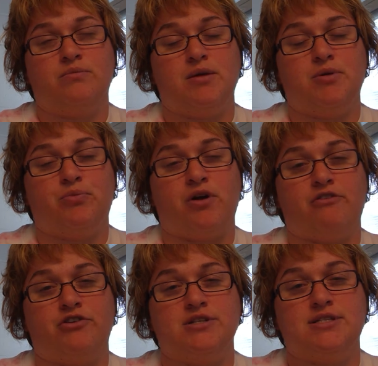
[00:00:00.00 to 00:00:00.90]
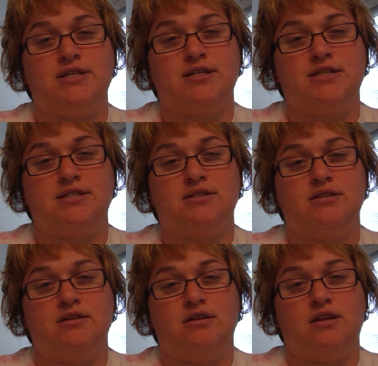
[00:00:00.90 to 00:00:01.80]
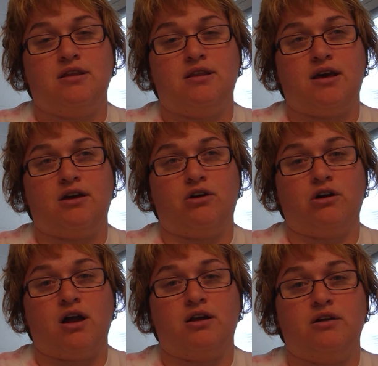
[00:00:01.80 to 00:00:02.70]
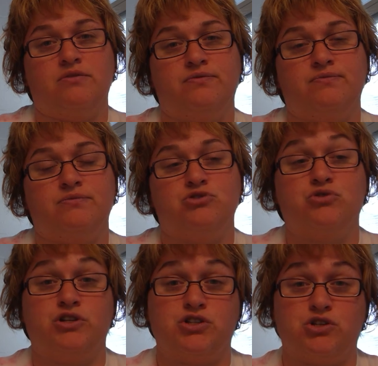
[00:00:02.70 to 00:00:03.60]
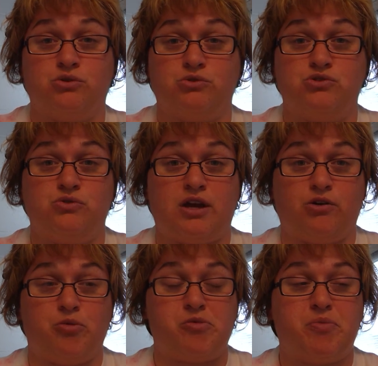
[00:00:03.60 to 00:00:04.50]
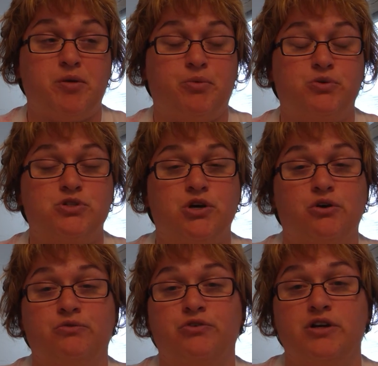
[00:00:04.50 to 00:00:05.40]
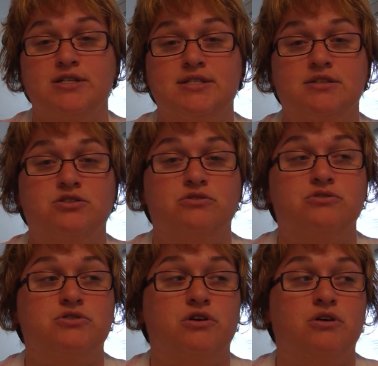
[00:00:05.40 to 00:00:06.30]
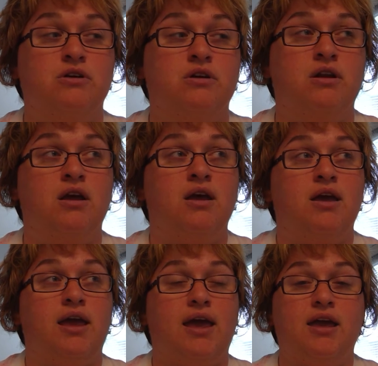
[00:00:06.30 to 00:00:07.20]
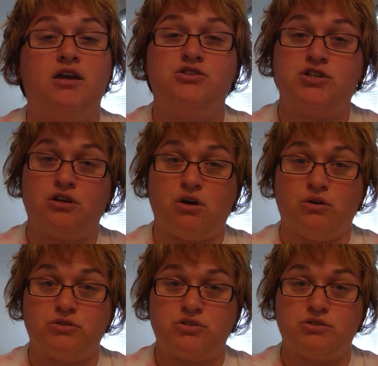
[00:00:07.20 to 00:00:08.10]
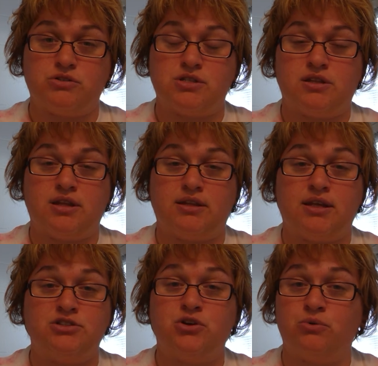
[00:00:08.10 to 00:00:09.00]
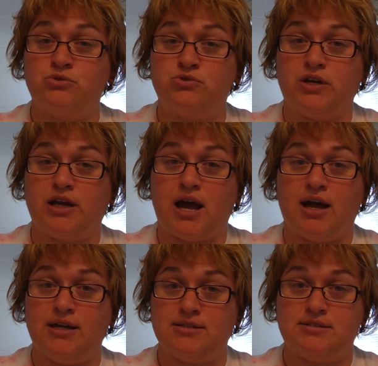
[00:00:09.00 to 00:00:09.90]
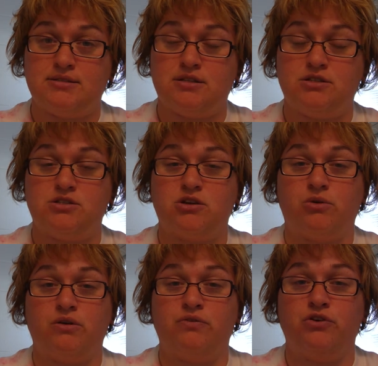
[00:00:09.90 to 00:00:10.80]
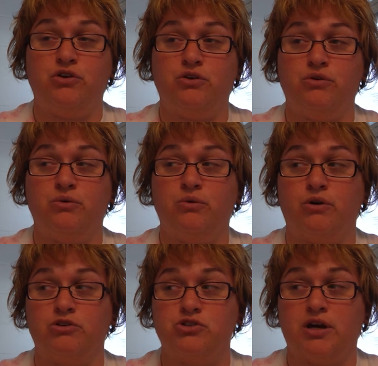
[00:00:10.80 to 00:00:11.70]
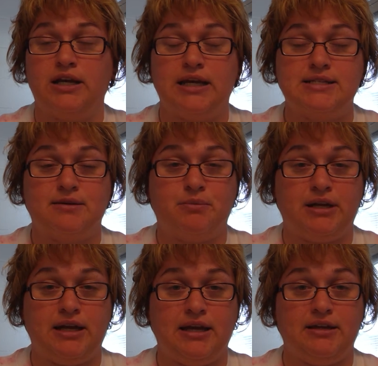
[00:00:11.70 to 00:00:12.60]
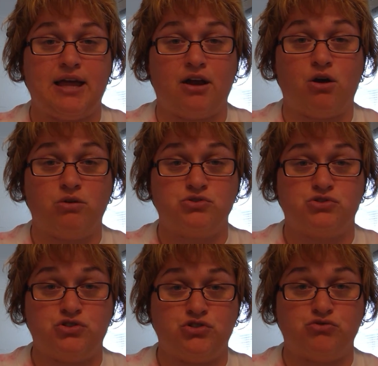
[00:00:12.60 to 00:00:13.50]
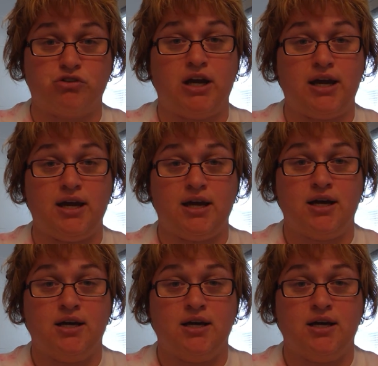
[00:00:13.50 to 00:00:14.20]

maybe preferences that are kind of traditional to that group of people. So for instance, there's certain Asian cultures that they don't drink ice. And so if you are trying to get somebody in that culture to drink,